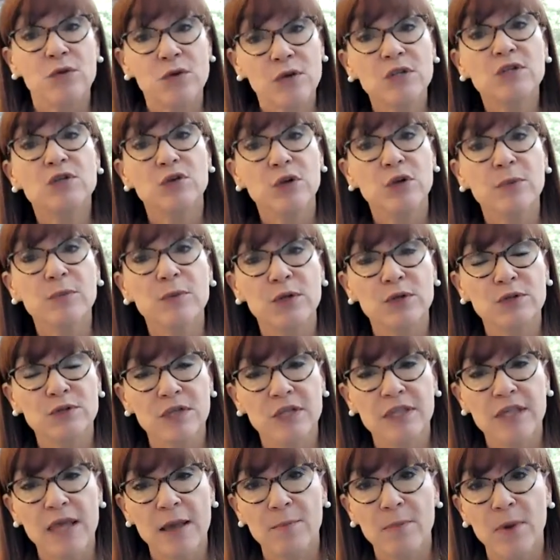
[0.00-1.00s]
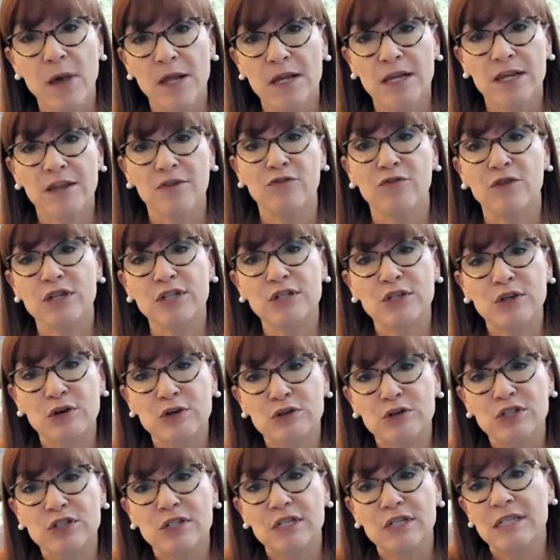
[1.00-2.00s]
contribute to that body of
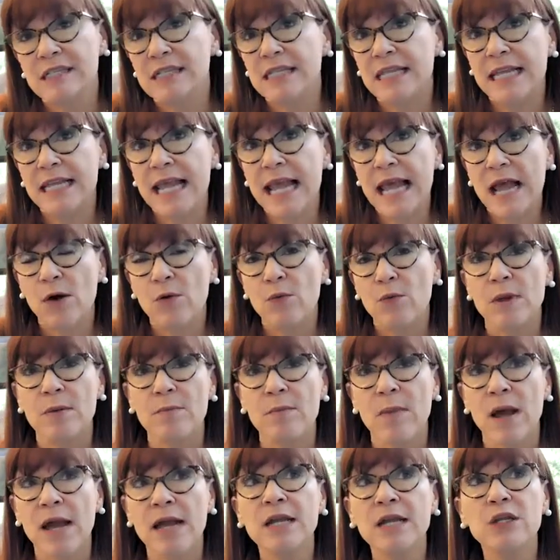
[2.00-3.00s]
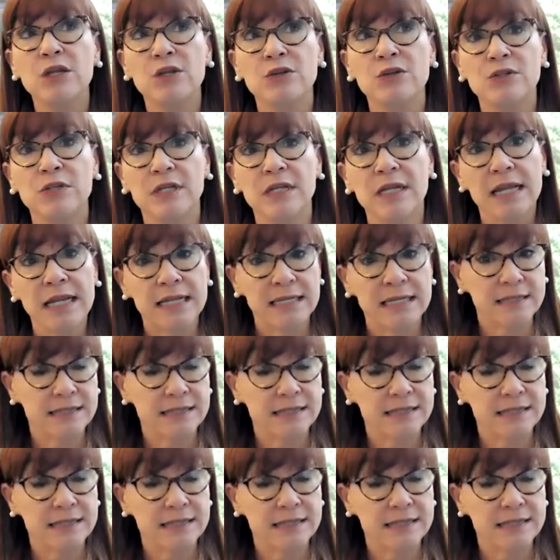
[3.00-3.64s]
research to see how we might use it and